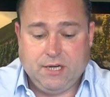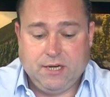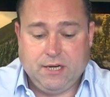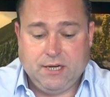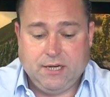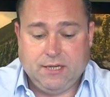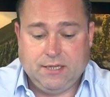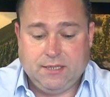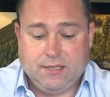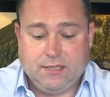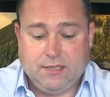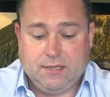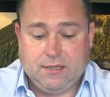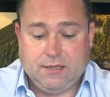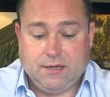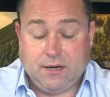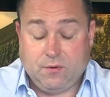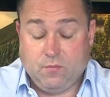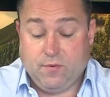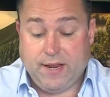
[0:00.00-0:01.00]
and
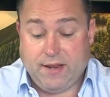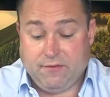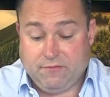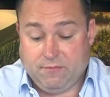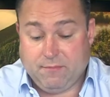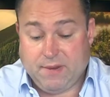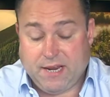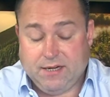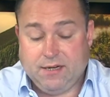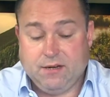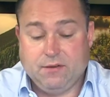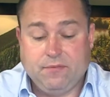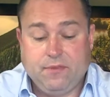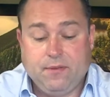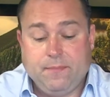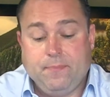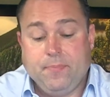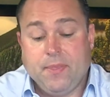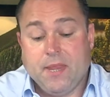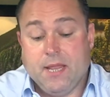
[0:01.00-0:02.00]
like we have many of
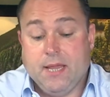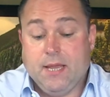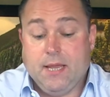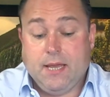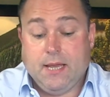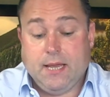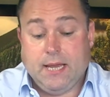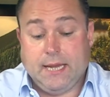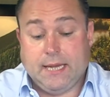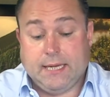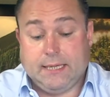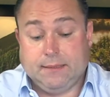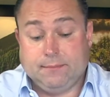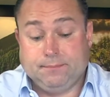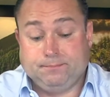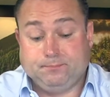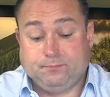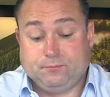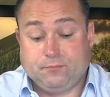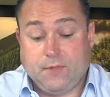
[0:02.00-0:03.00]
them. And
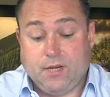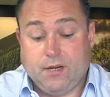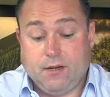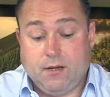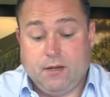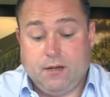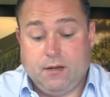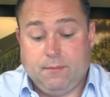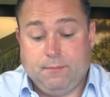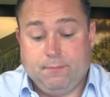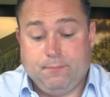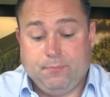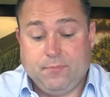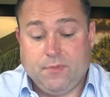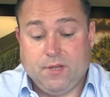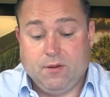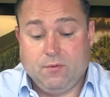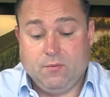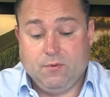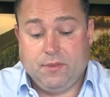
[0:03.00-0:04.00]

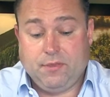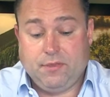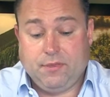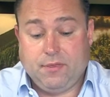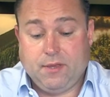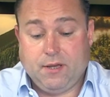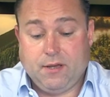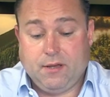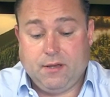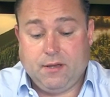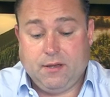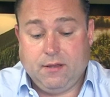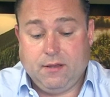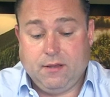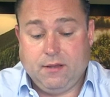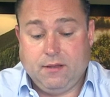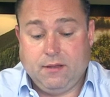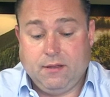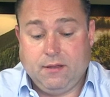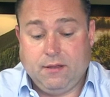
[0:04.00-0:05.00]
with
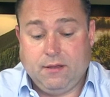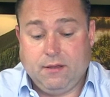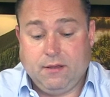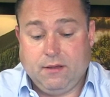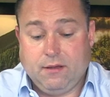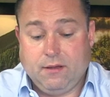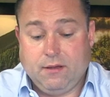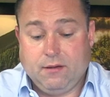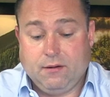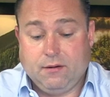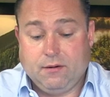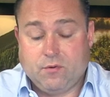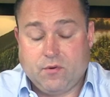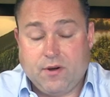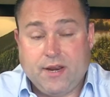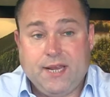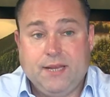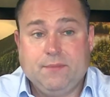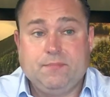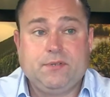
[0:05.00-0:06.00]

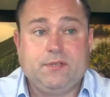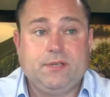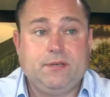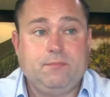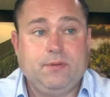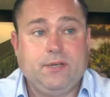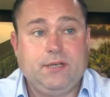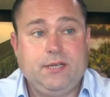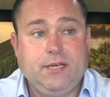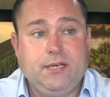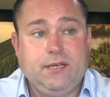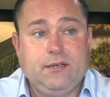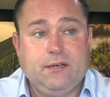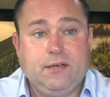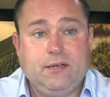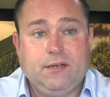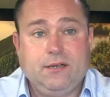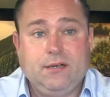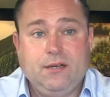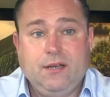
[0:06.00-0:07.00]
grapes in
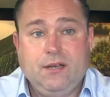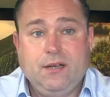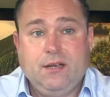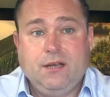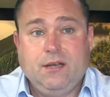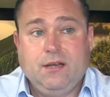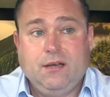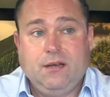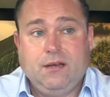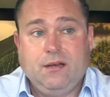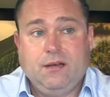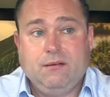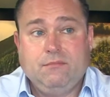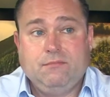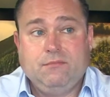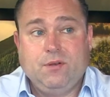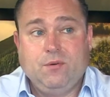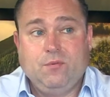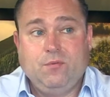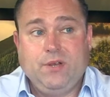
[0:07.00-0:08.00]
particular,
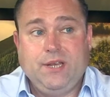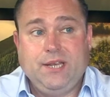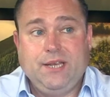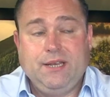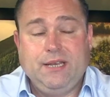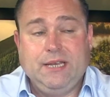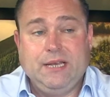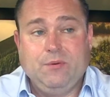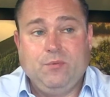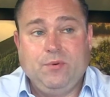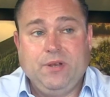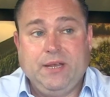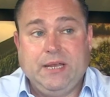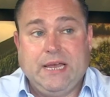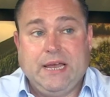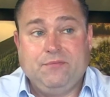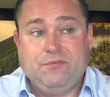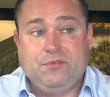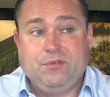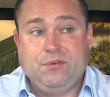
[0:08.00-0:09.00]
we
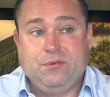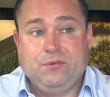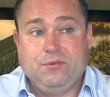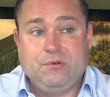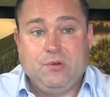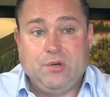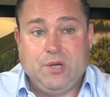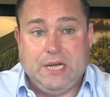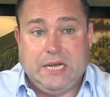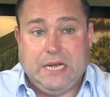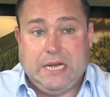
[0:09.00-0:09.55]
have to